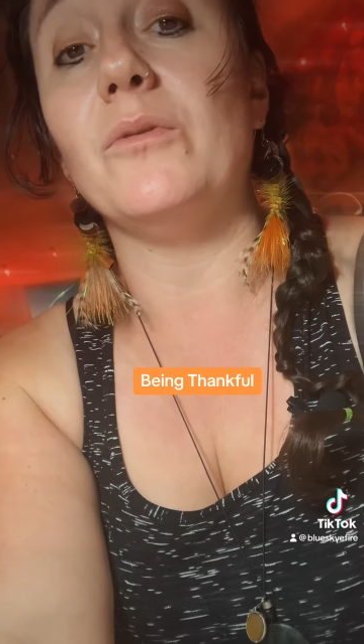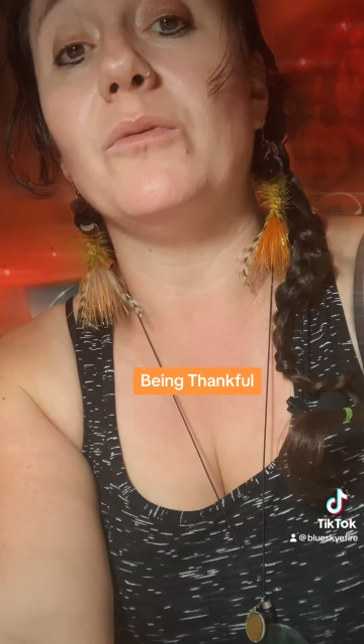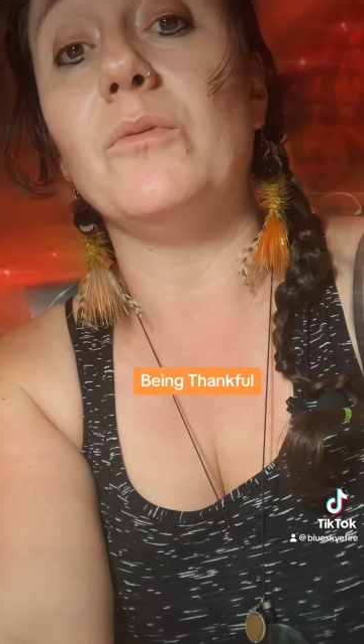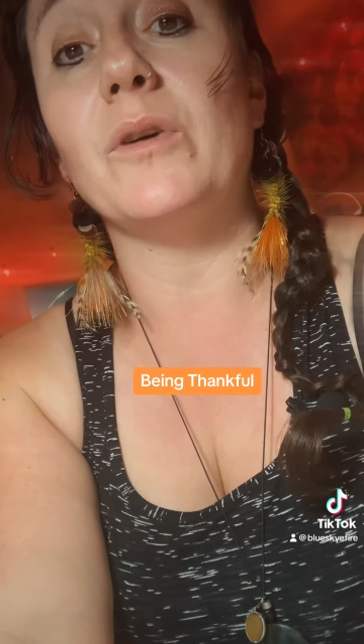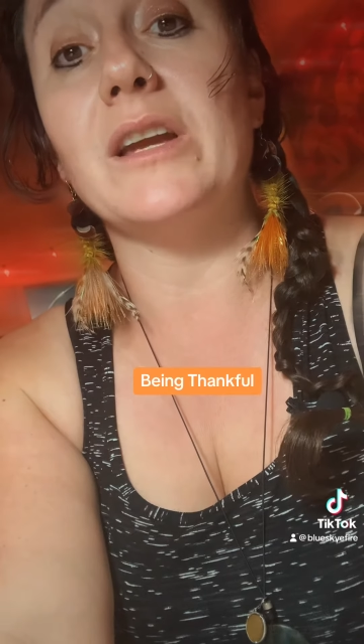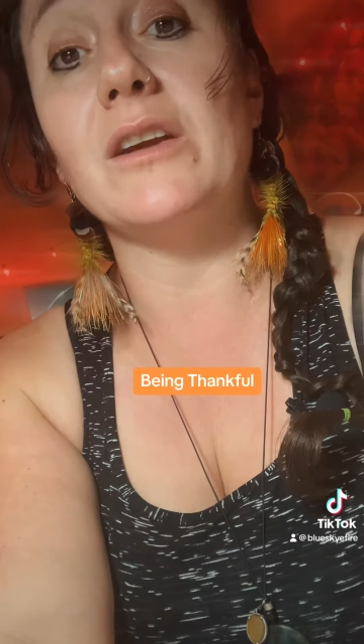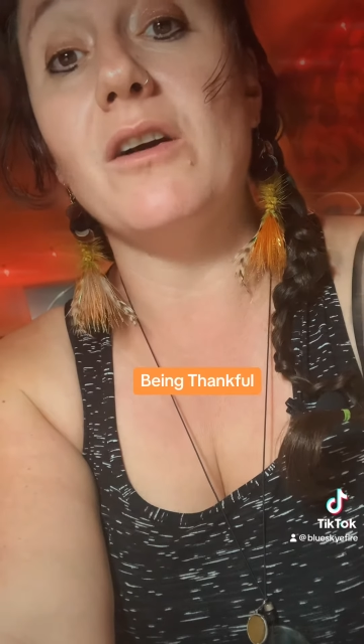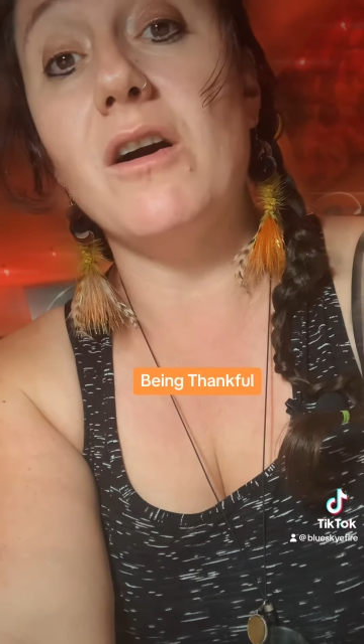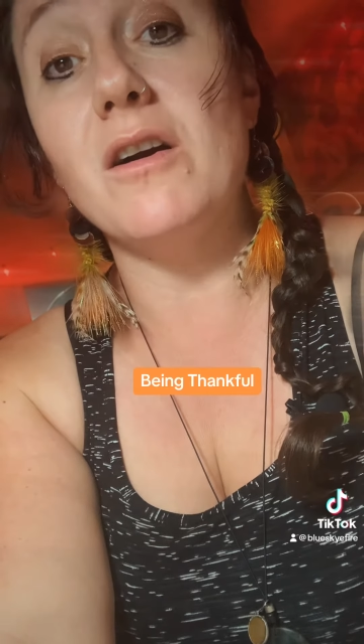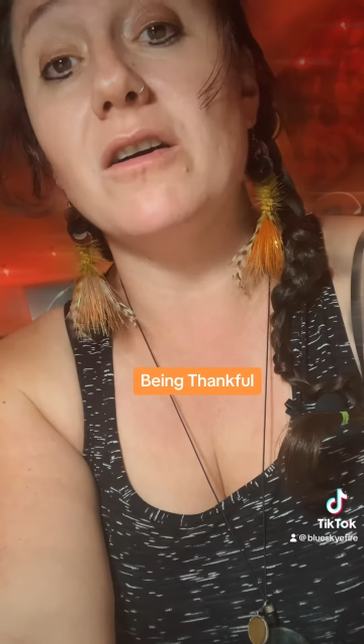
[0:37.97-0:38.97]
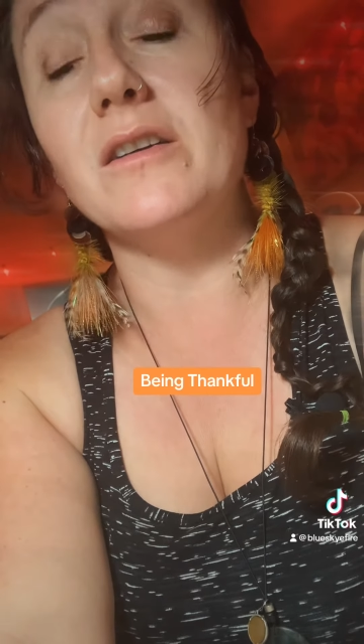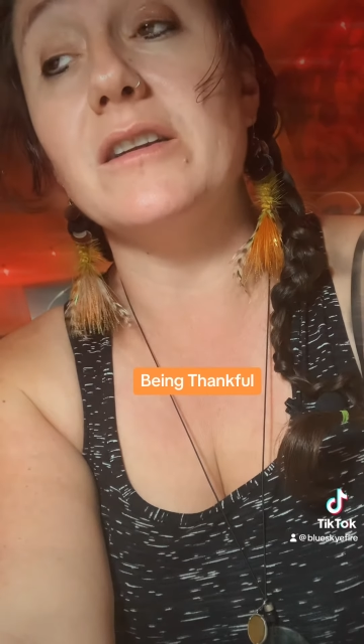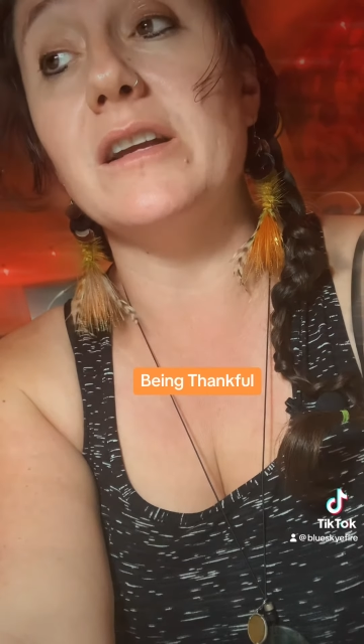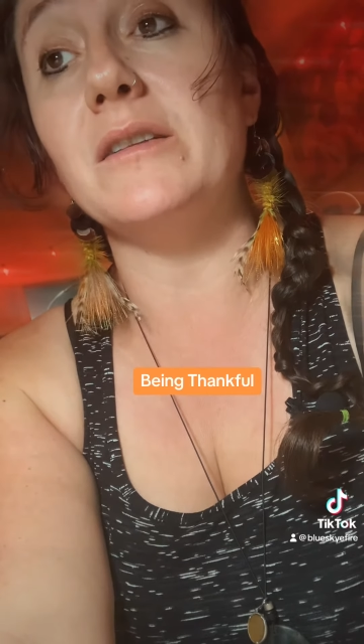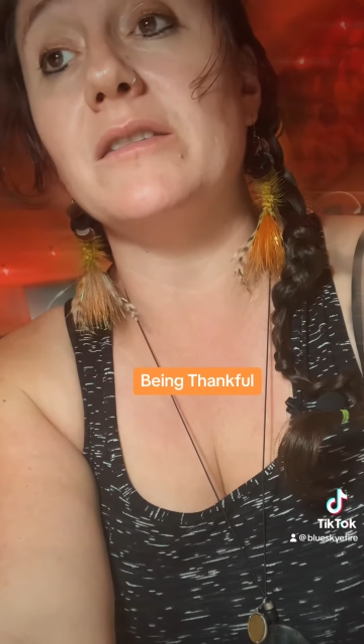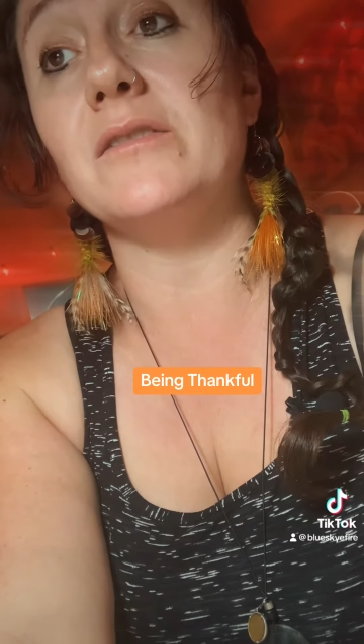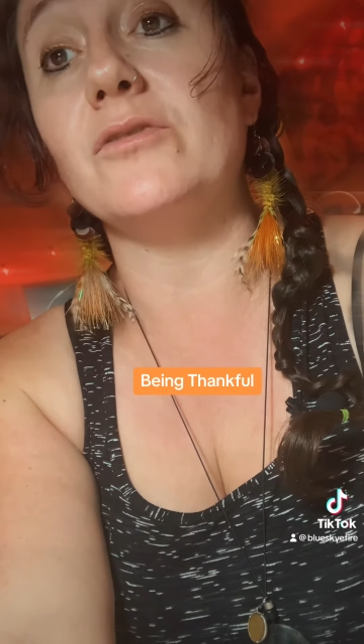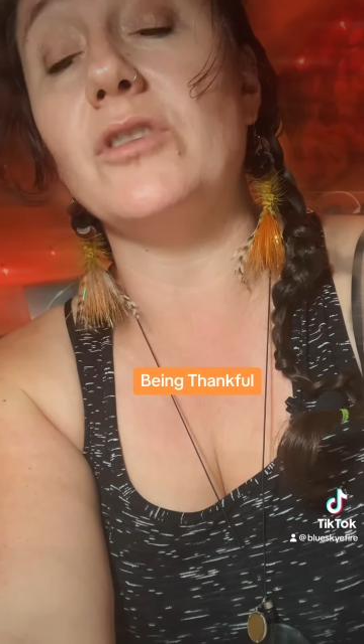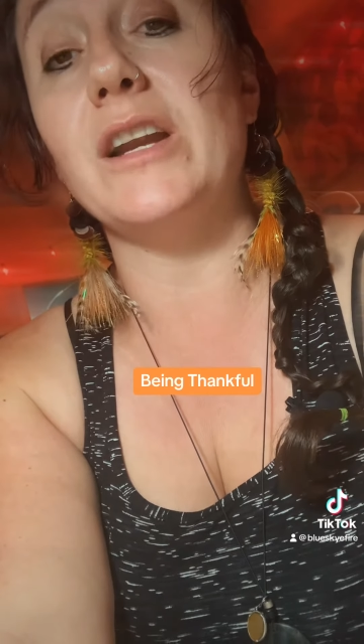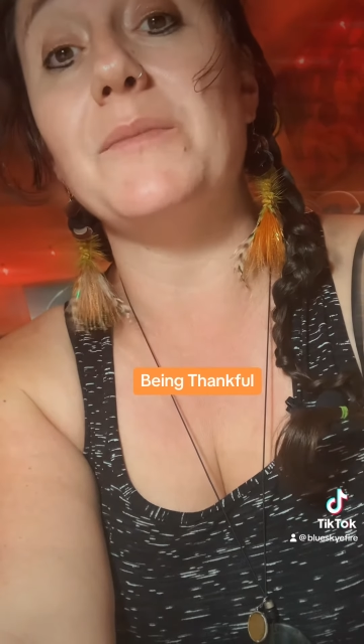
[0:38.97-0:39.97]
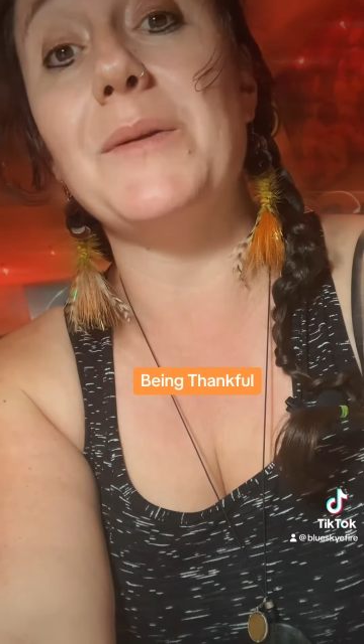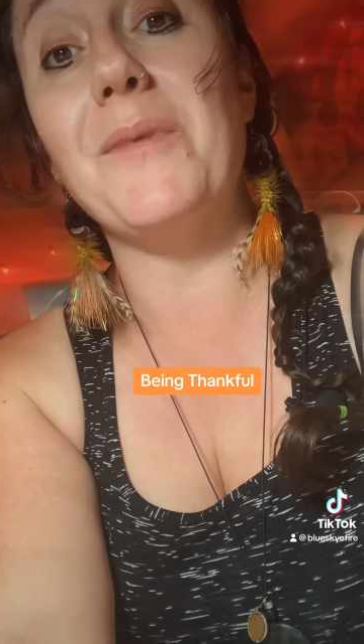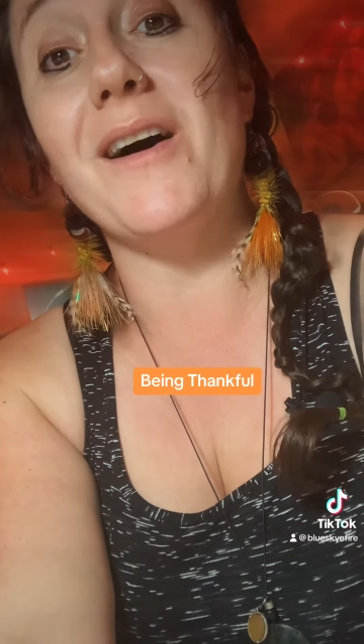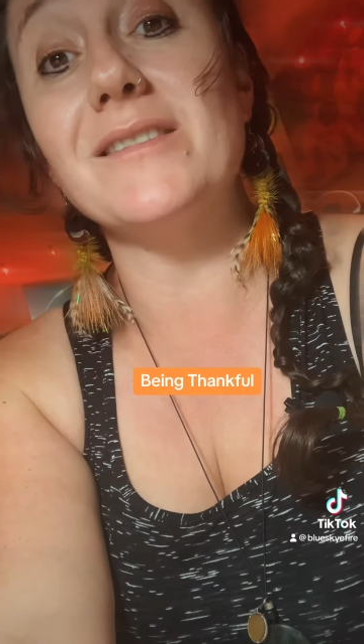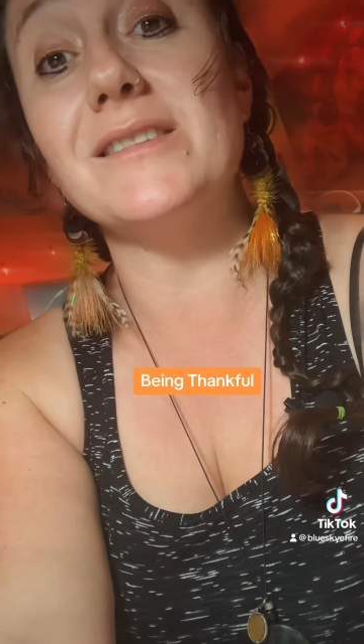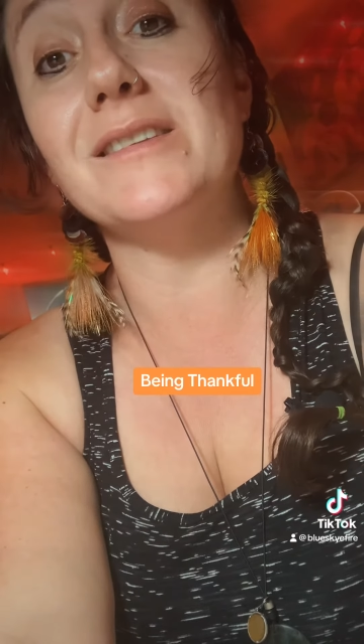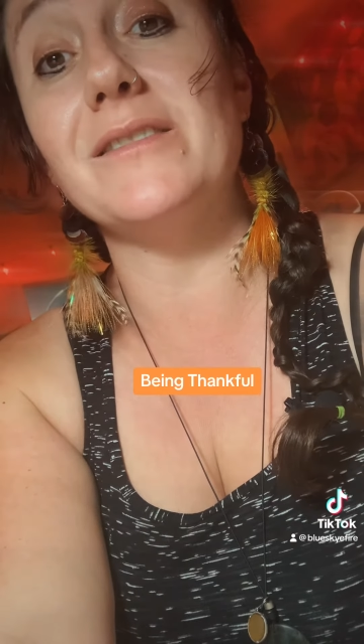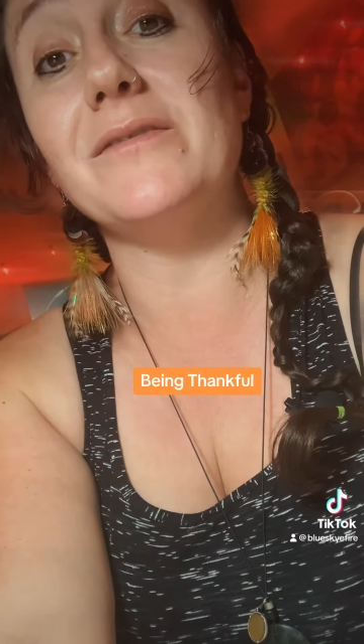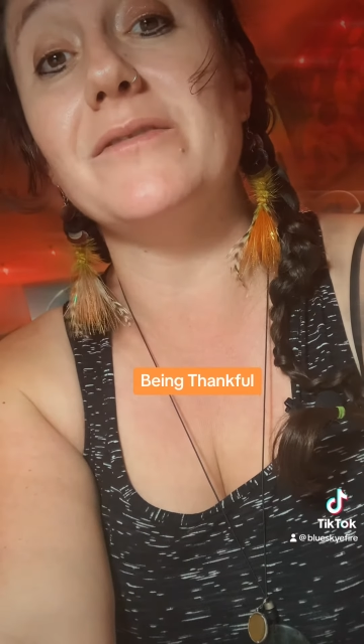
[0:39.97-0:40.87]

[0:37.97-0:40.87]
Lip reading: working hard and trying to be positive,